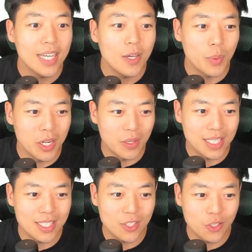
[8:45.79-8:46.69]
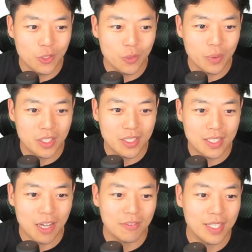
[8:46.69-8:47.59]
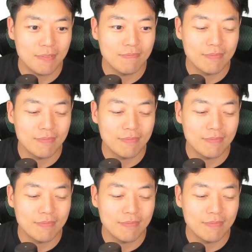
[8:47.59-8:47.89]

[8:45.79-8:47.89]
We know this is true. We just solved it.